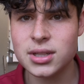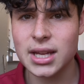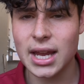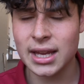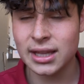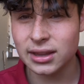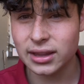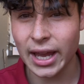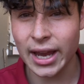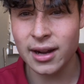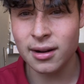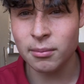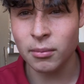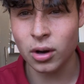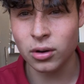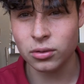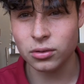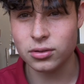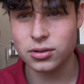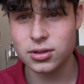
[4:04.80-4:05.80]
and later
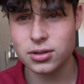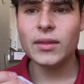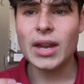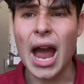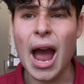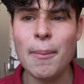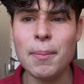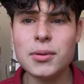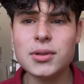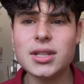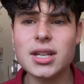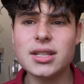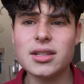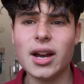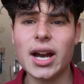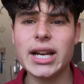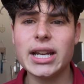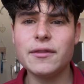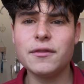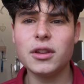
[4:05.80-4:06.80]
models. Apple's
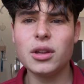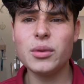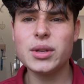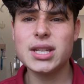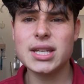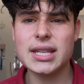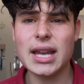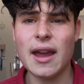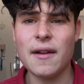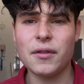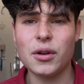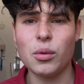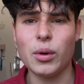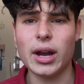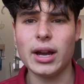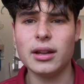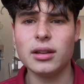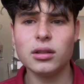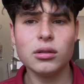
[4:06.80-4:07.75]
design influence is everywhere.